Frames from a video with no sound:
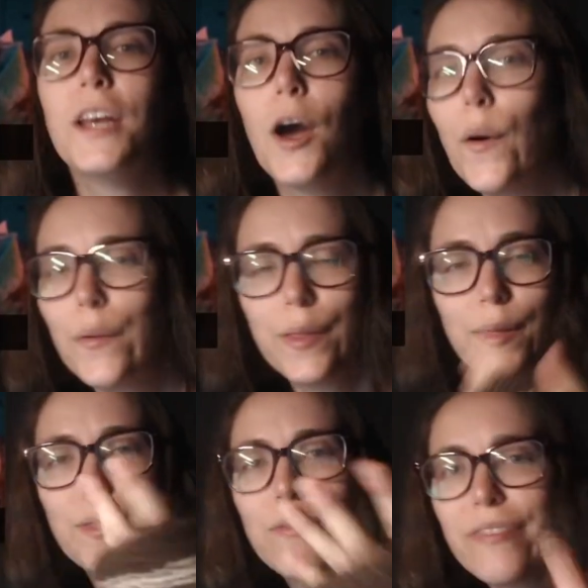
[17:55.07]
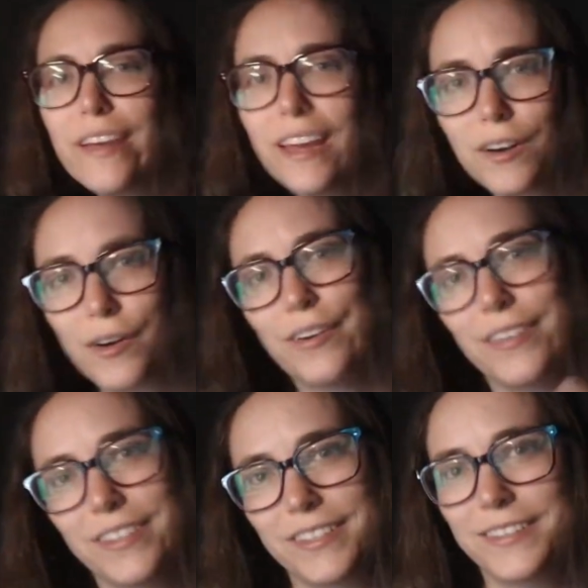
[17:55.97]
You know, the
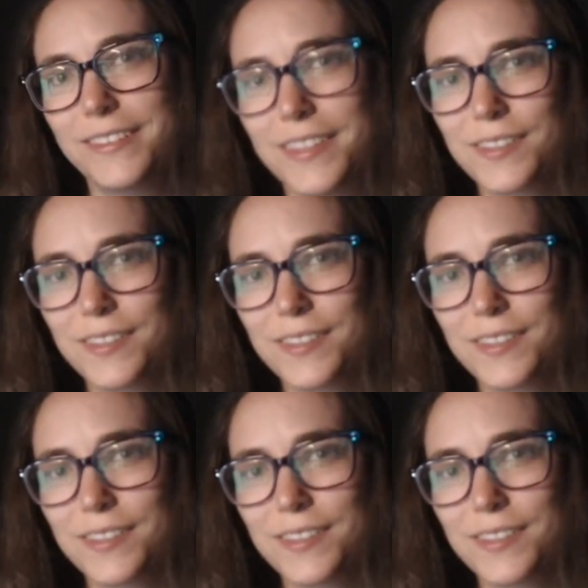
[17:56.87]
fangirls.